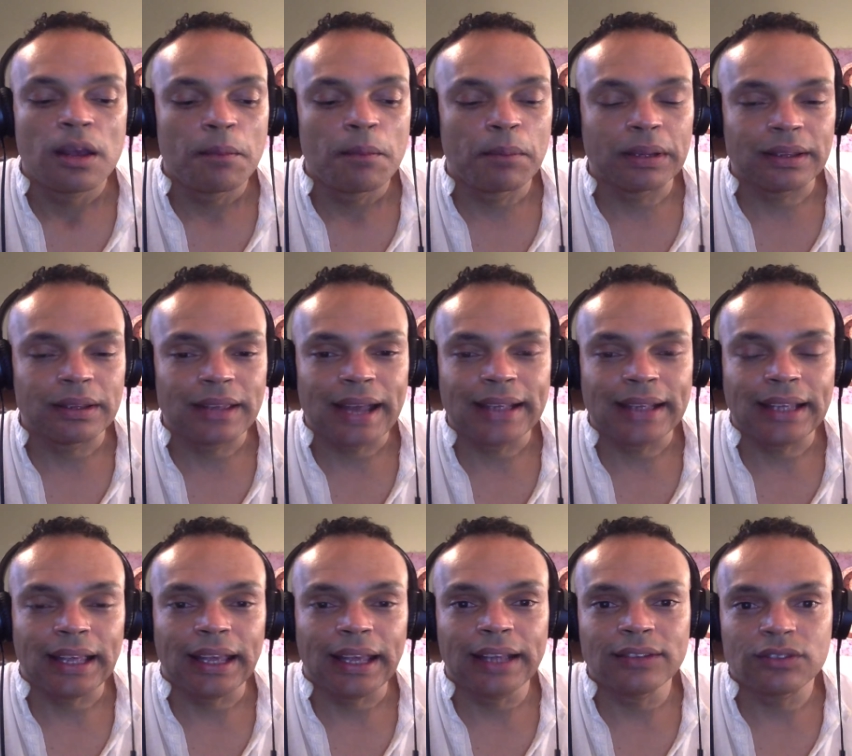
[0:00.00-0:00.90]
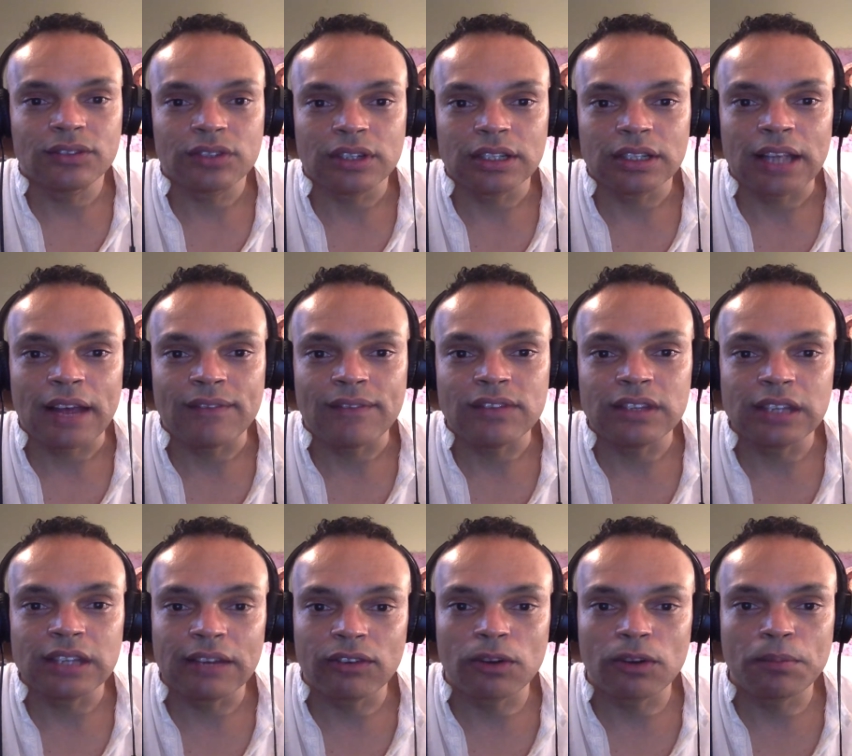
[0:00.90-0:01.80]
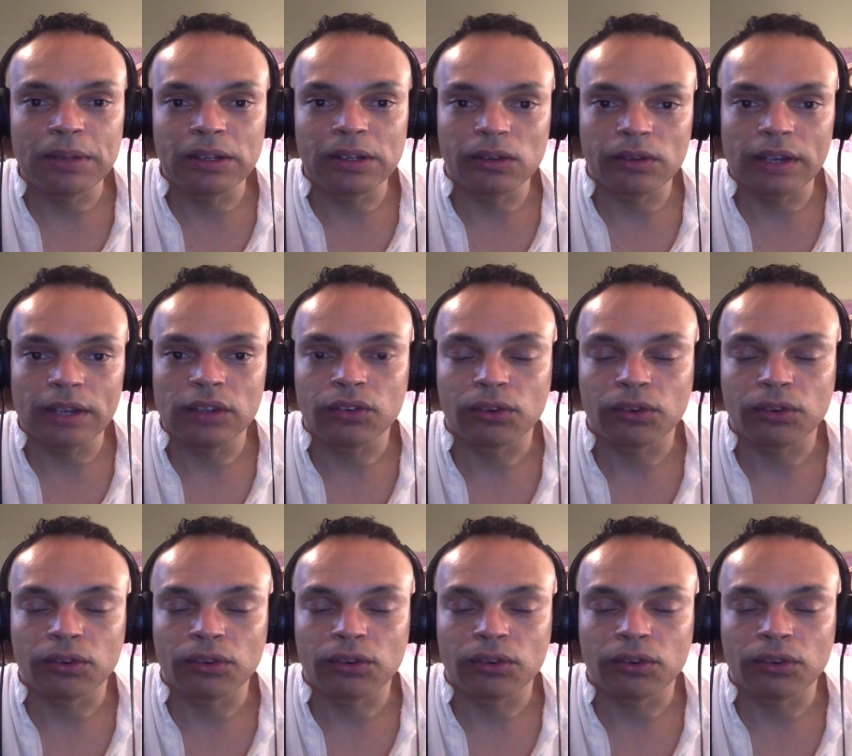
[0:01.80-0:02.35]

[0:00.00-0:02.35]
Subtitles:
But that incident had never been erased